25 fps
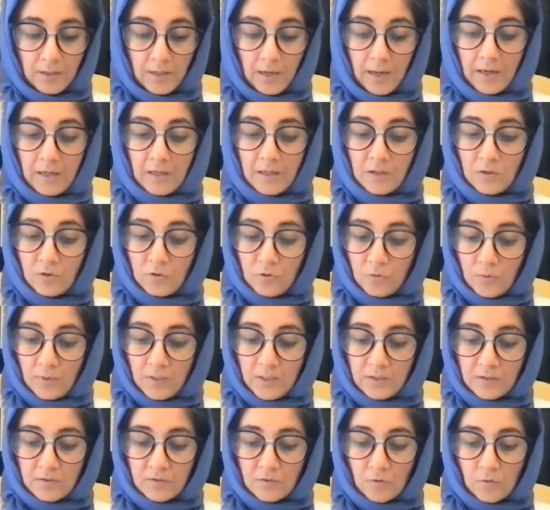in
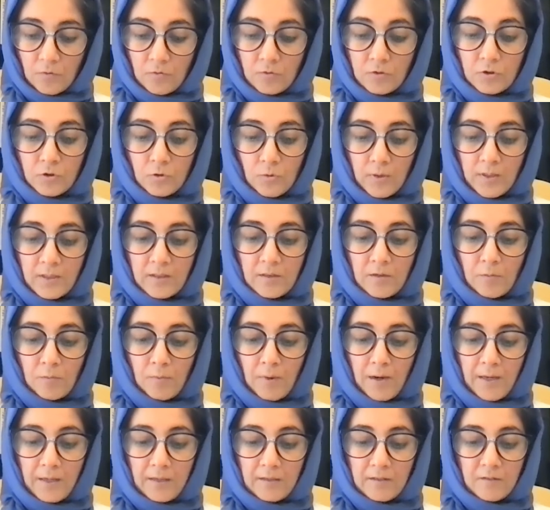doing so, joined the
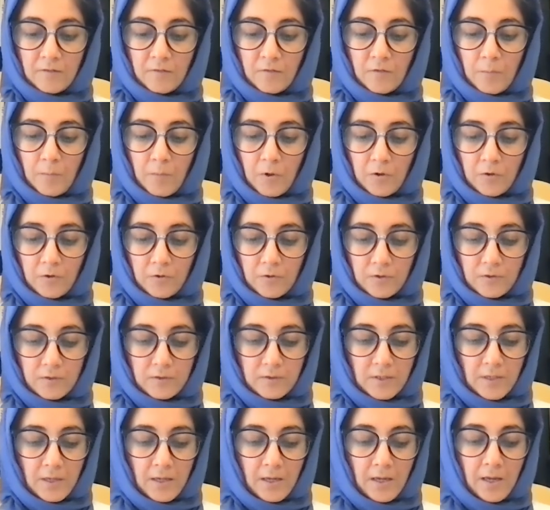ranks of the
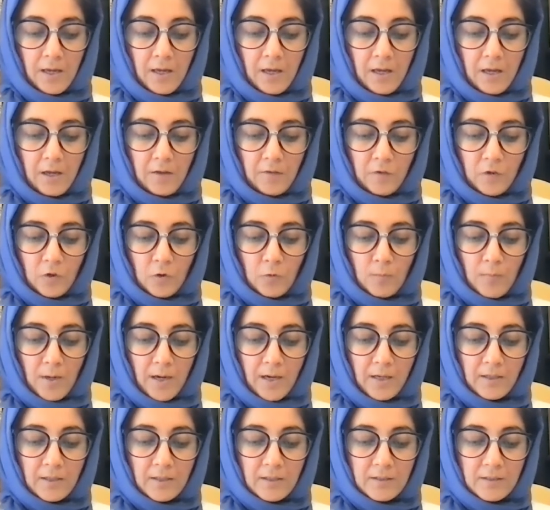martyrs. If
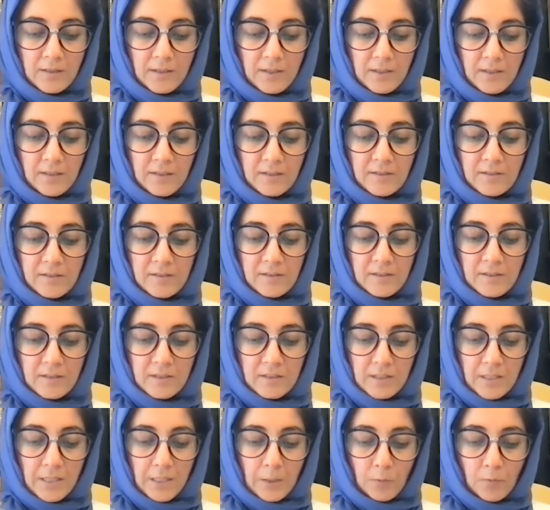humanity is
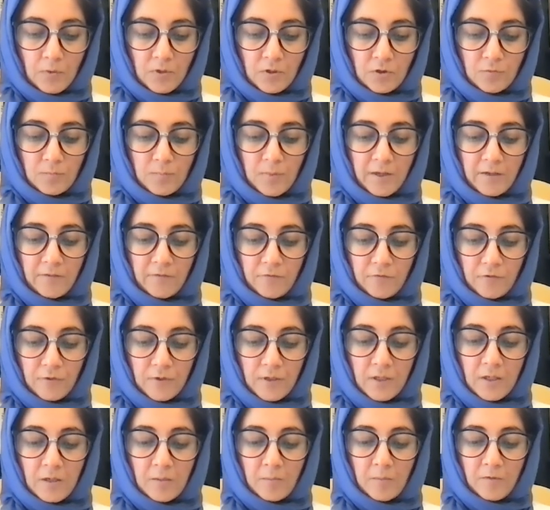distinguished by
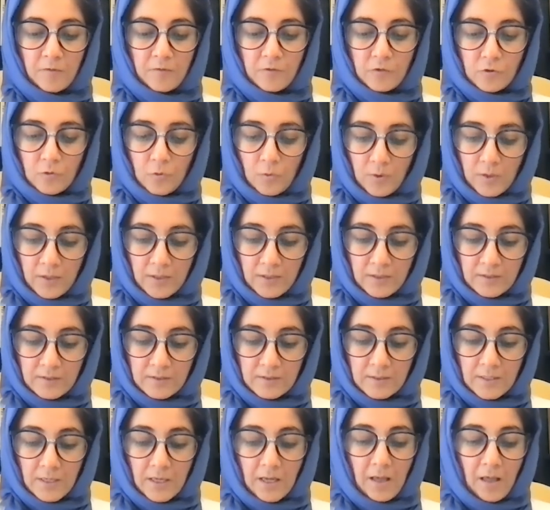freedom of
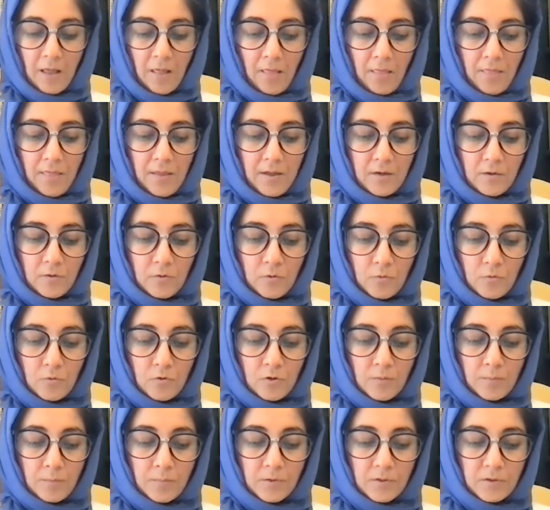choice, then
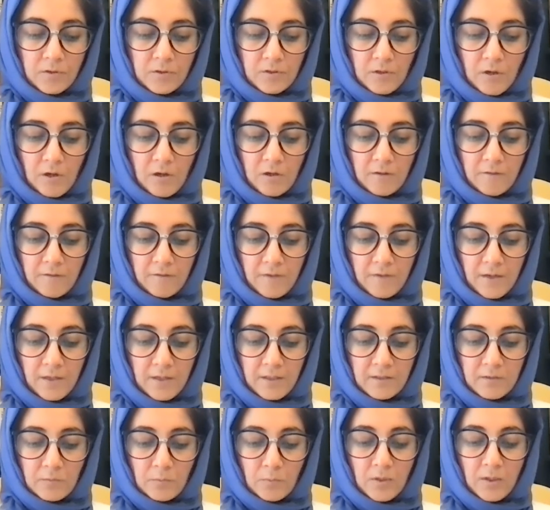Hur
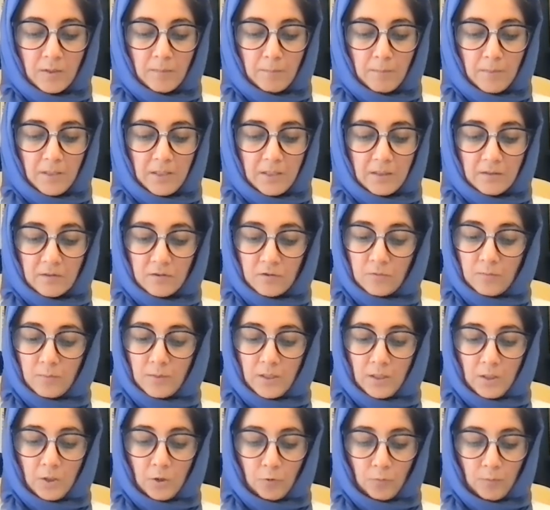personifies what it means to
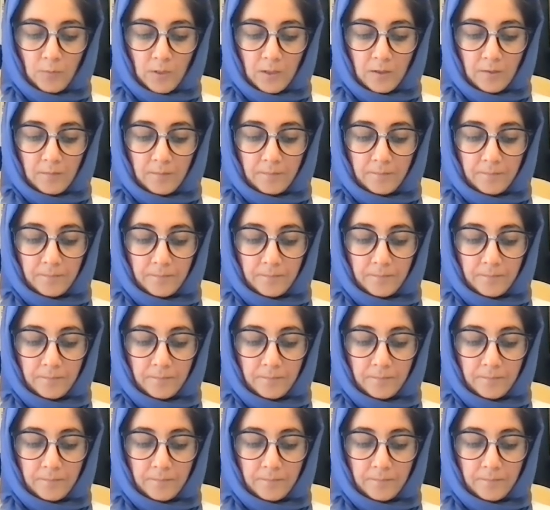be human.